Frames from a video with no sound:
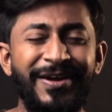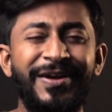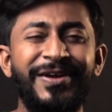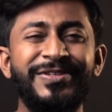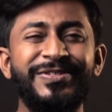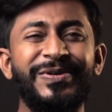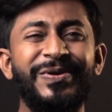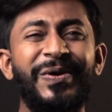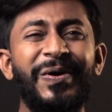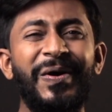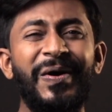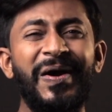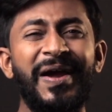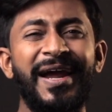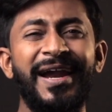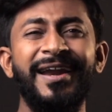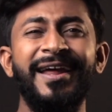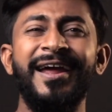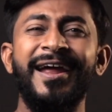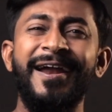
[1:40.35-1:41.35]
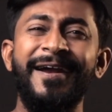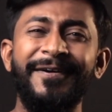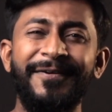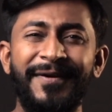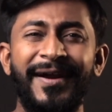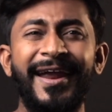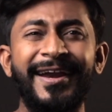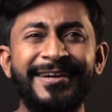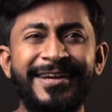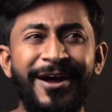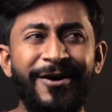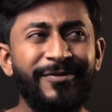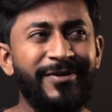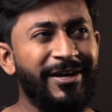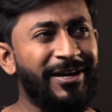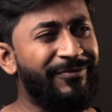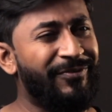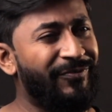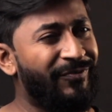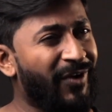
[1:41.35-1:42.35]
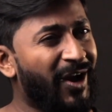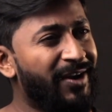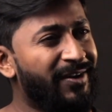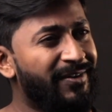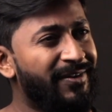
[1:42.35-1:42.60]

So go ahead, try it out and if you find it